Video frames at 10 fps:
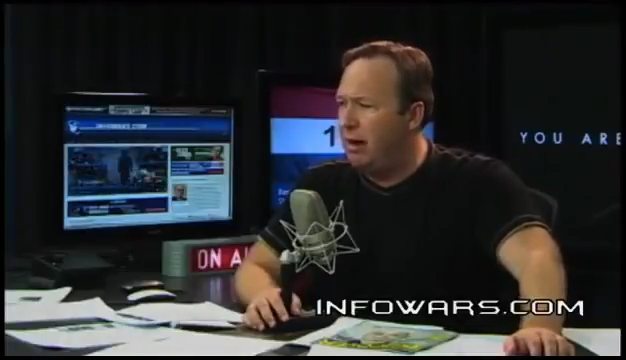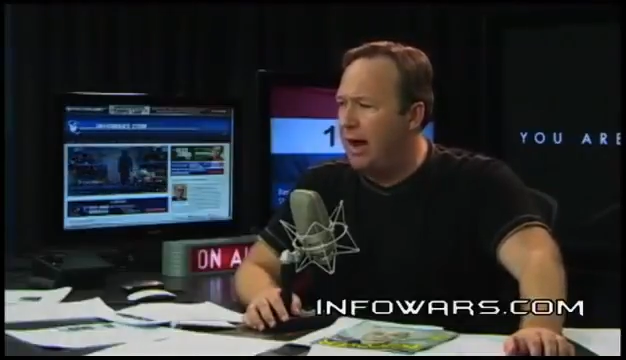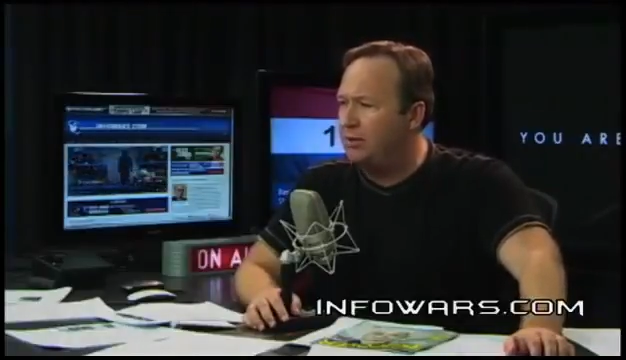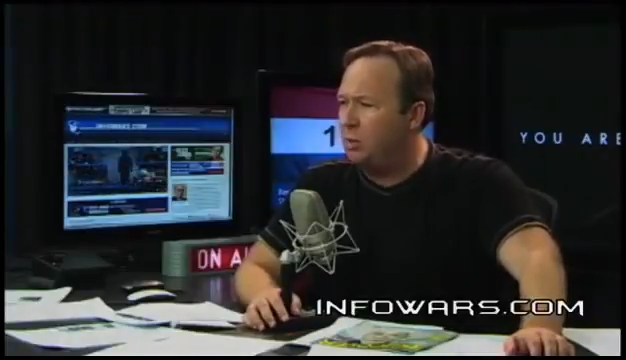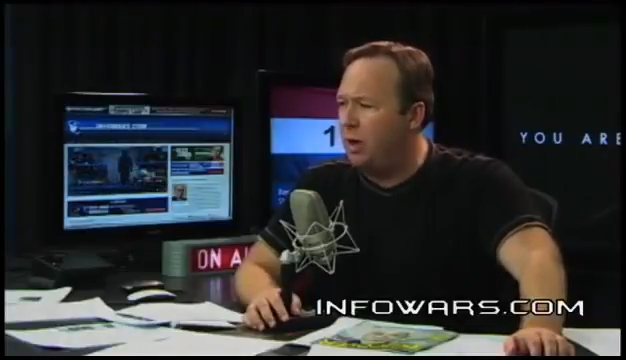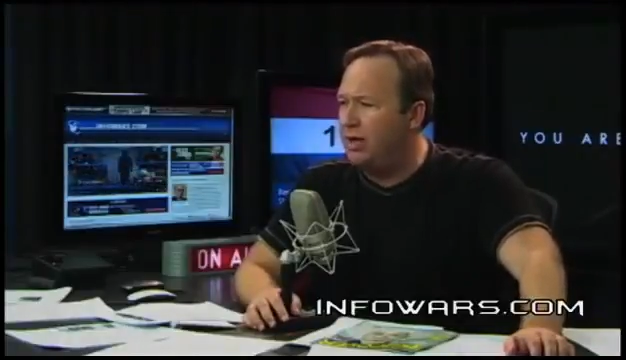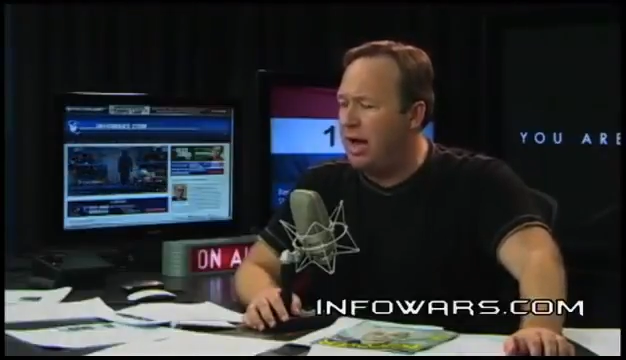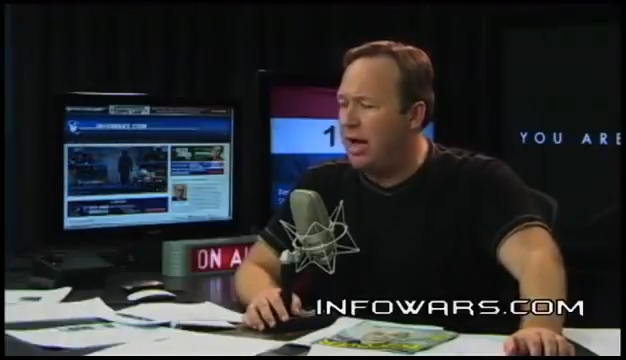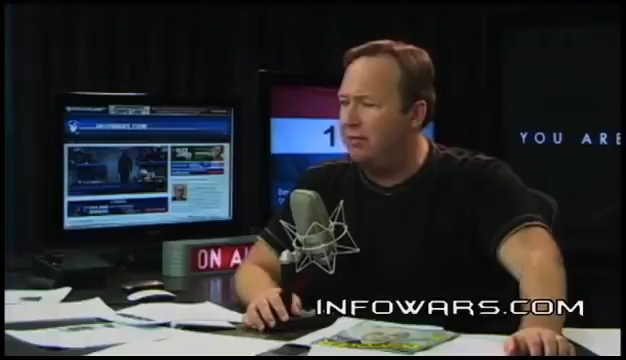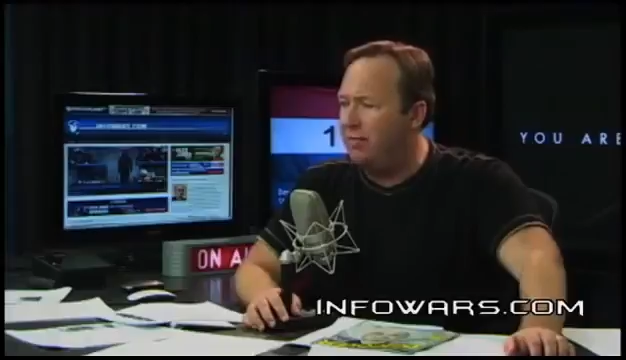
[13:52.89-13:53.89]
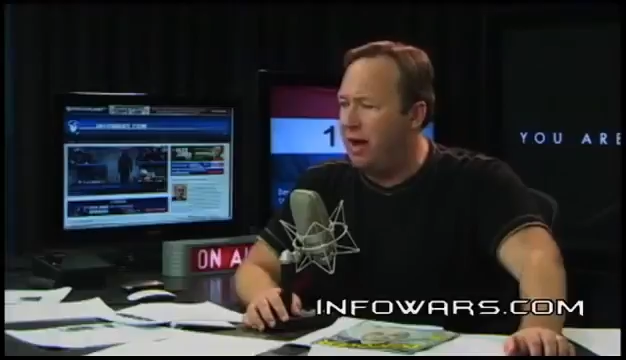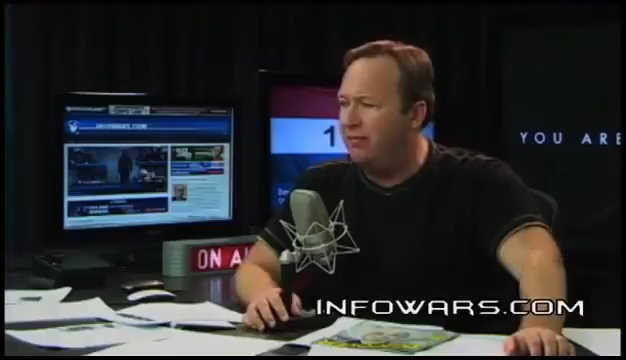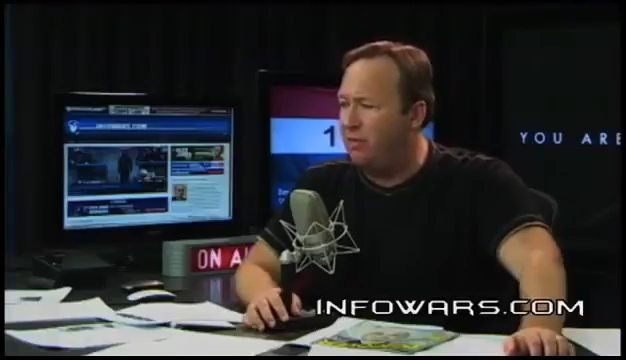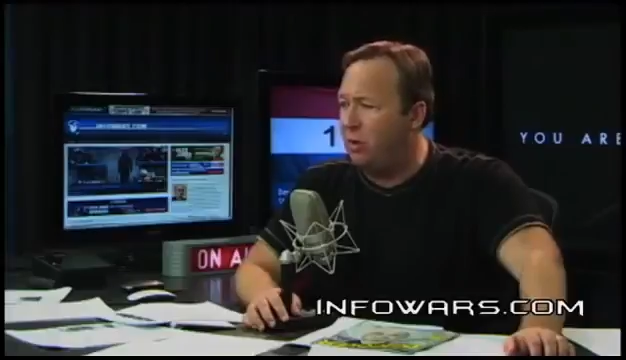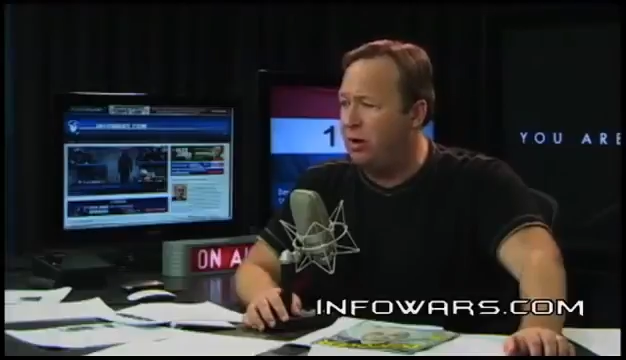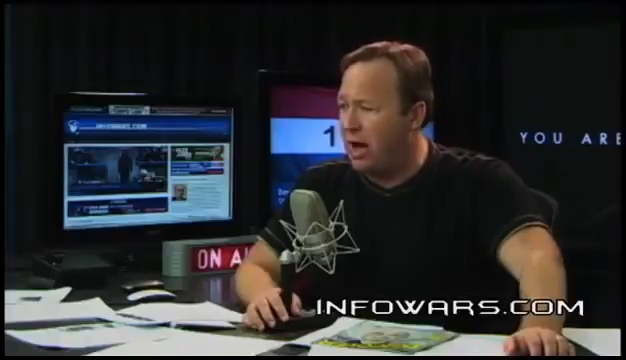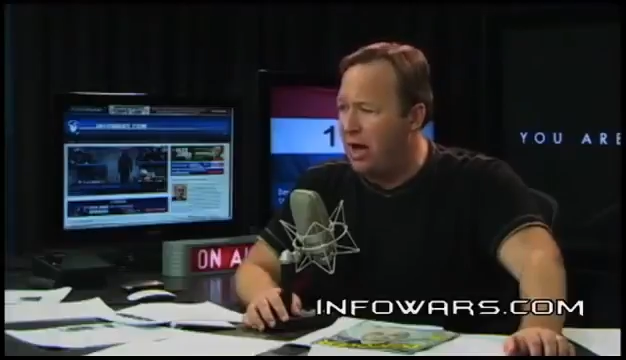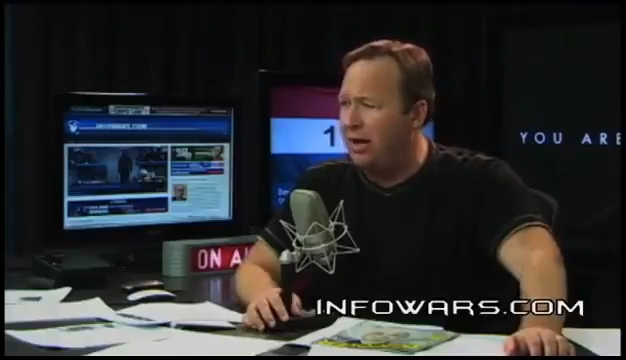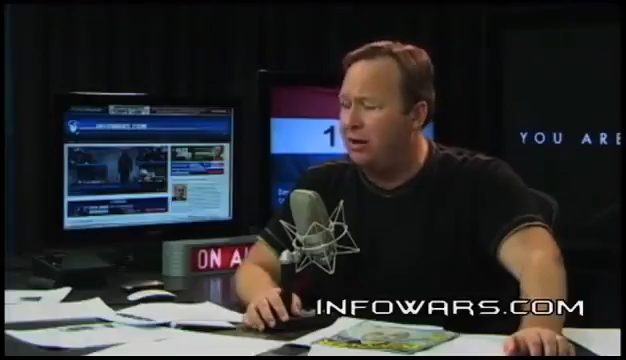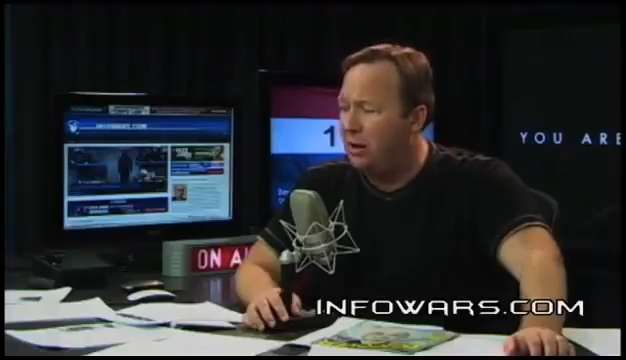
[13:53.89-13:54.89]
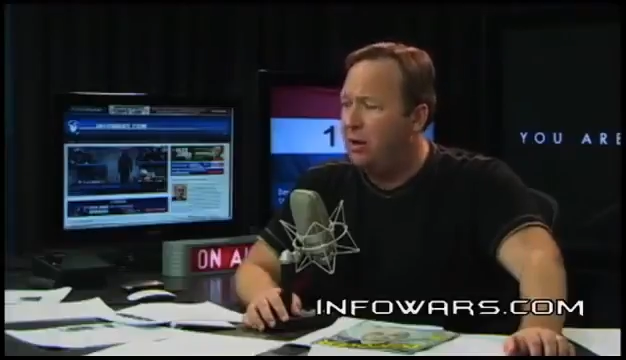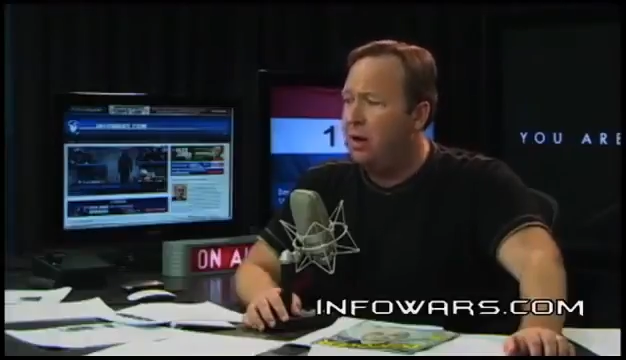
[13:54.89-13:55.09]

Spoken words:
Box 19549,